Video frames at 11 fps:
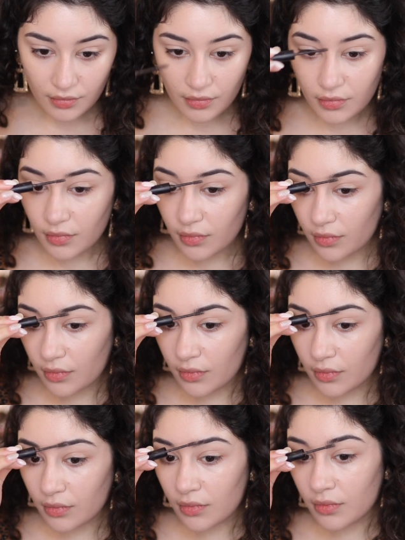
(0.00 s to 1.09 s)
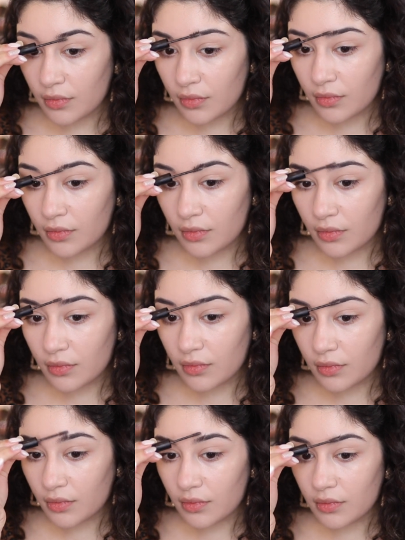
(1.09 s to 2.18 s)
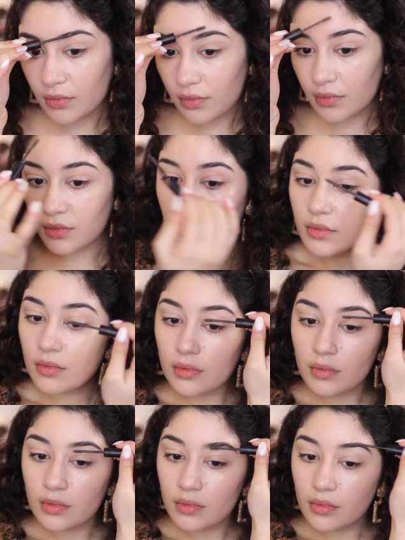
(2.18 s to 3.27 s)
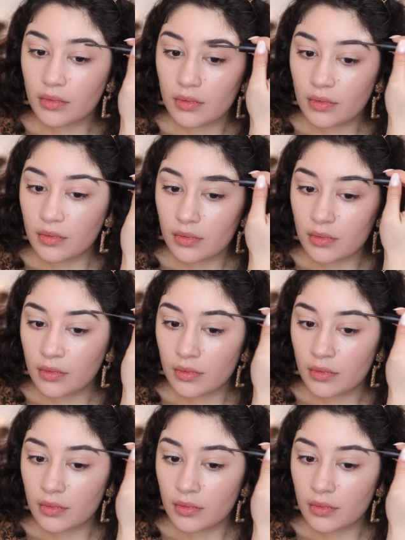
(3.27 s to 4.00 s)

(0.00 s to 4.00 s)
(no one is talking)